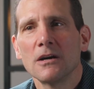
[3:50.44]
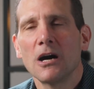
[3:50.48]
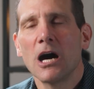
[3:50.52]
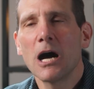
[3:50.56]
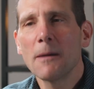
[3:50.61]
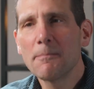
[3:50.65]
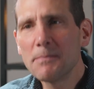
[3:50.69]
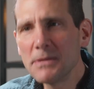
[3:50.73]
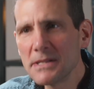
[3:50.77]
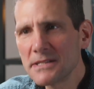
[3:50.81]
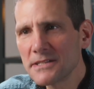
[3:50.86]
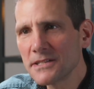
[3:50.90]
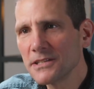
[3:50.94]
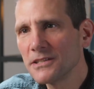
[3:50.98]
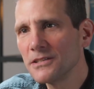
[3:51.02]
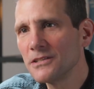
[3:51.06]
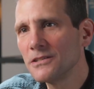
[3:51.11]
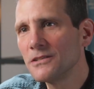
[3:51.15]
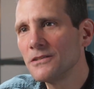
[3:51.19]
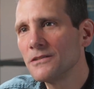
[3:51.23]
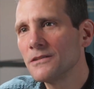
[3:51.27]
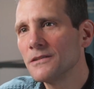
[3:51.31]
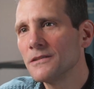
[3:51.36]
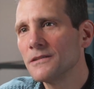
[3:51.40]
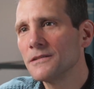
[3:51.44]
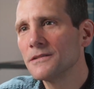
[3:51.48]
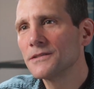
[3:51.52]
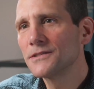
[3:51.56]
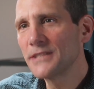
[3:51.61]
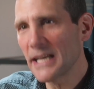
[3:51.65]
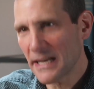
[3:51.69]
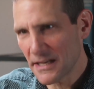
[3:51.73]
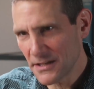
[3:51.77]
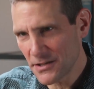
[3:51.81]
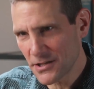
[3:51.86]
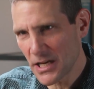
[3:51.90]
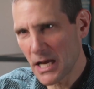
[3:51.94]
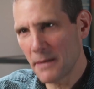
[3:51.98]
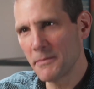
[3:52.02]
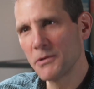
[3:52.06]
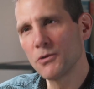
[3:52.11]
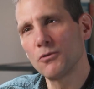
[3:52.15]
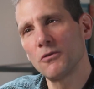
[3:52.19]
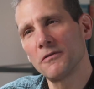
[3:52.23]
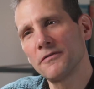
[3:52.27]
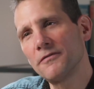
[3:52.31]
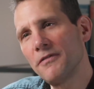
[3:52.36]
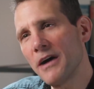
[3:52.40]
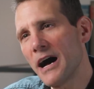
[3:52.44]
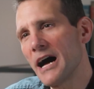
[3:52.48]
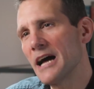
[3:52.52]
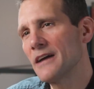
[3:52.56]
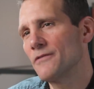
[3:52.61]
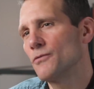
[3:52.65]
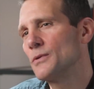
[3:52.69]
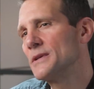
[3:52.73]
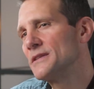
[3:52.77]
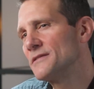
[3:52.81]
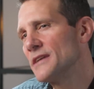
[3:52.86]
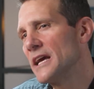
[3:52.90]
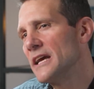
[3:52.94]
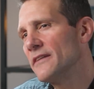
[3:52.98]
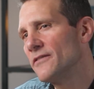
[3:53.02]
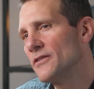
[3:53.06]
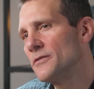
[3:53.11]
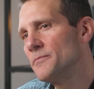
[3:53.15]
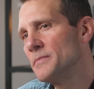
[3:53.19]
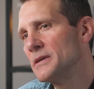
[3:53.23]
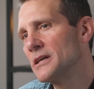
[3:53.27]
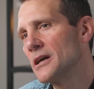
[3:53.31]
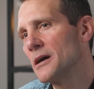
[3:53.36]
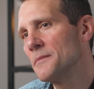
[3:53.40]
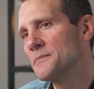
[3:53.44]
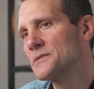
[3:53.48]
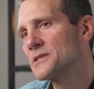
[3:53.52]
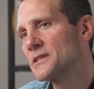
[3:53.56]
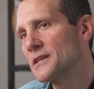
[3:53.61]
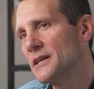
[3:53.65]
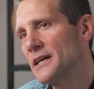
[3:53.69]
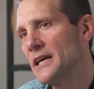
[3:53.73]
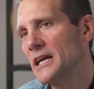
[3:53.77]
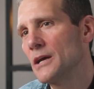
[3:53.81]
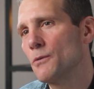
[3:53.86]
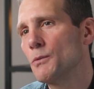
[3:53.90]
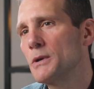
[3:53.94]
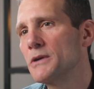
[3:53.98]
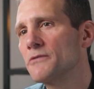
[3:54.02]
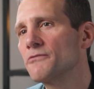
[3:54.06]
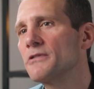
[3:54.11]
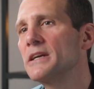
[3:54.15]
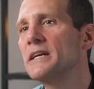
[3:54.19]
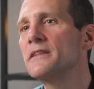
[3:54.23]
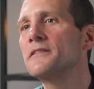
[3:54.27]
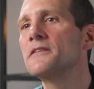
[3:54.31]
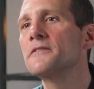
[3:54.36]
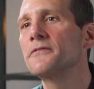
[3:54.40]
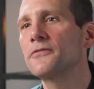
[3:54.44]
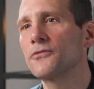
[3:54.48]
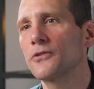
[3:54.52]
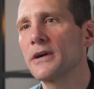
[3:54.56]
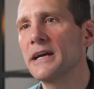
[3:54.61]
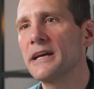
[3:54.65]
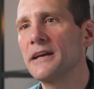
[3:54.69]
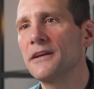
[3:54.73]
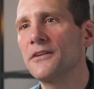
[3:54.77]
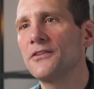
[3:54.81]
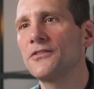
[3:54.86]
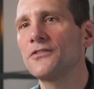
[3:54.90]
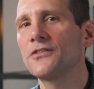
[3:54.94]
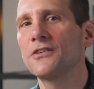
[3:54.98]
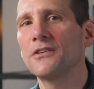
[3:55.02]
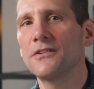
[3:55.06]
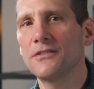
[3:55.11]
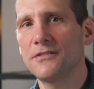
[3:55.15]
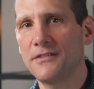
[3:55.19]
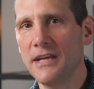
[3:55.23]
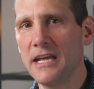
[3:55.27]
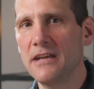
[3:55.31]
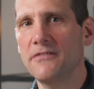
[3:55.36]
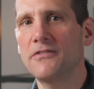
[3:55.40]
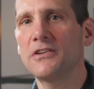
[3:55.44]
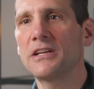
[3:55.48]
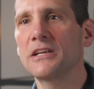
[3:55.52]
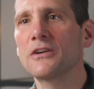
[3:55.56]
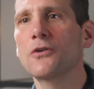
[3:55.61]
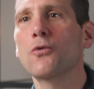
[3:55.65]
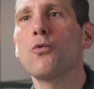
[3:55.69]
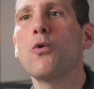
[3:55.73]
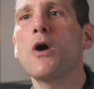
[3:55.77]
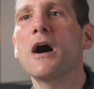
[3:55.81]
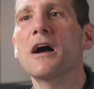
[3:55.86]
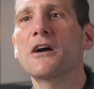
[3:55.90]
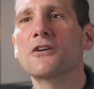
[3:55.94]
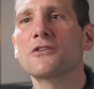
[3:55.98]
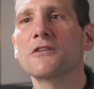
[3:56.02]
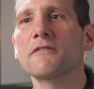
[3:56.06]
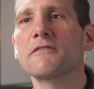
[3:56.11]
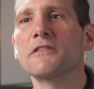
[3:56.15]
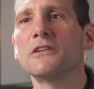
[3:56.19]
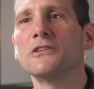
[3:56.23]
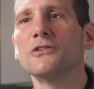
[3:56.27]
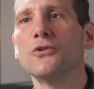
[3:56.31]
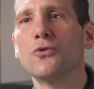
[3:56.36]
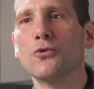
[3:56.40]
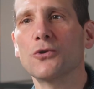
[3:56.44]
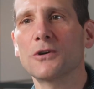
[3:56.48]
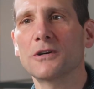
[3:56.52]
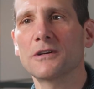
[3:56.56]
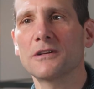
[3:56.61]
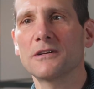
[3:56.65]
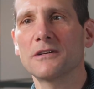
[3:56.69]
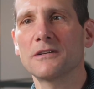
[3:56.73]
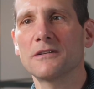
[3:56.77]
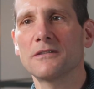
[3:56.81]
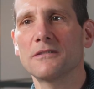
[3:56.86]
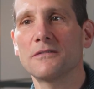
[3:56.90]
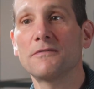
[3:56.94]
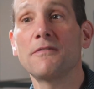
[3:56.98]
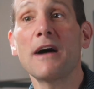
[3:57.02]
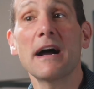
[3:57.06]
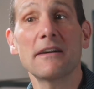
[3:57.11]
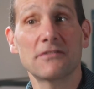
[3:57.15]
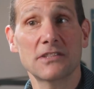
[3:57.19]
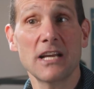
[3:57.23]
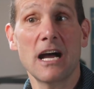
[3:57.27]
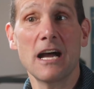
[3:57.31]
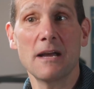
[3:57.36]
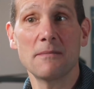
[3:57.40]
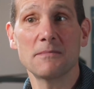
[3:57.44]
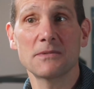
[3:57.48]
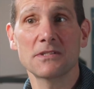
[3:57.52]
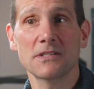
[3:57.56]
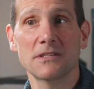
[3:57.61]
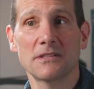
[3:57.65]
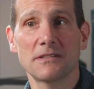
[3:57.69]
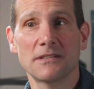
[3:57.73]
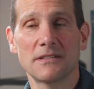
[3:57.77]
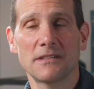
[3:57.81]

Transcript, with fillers: Up until 2 Samuel 5, when David becomes king, we read the phrase, David inquired of the Lord five times.